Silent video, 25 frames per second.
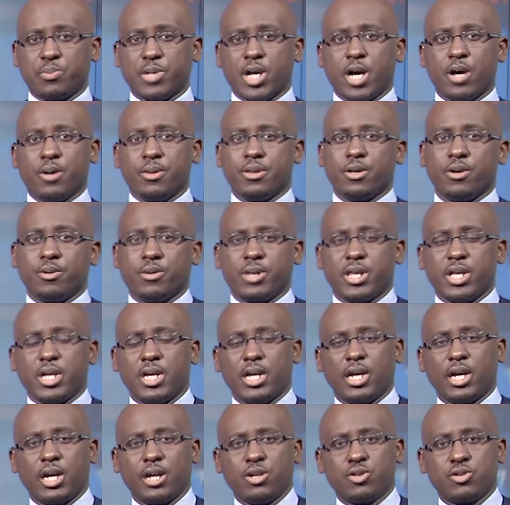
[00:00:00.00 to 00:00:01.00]
Now, though,
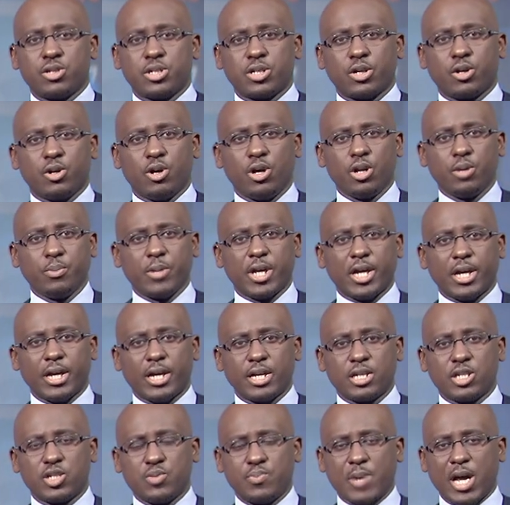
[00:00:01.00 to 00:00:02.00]
the country's economy
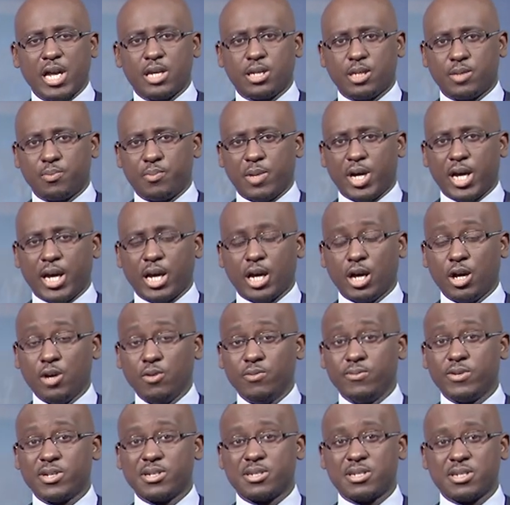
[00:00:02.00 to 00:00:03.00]
expanded by
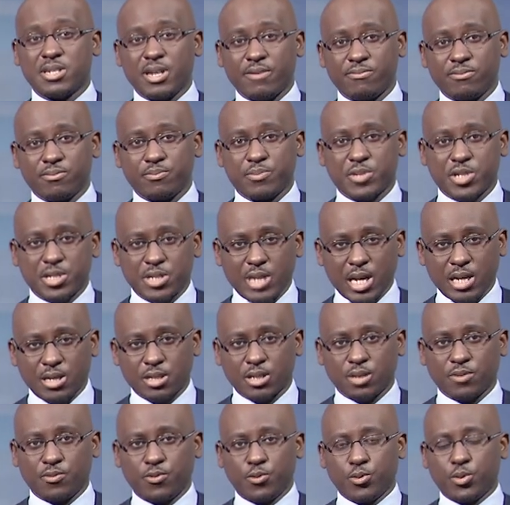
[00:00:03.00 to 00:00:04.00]
over
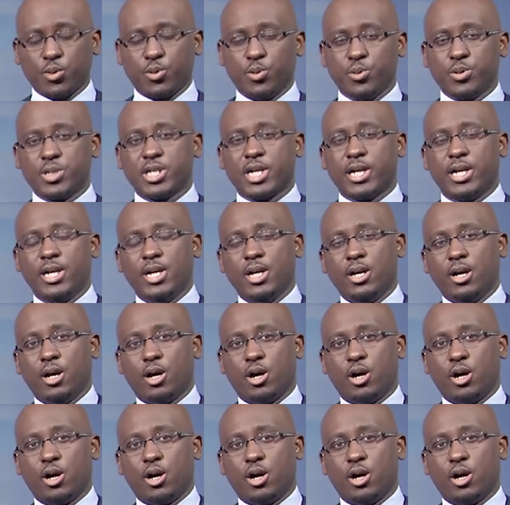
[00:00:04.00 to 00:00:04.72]
7% in the fourth quarter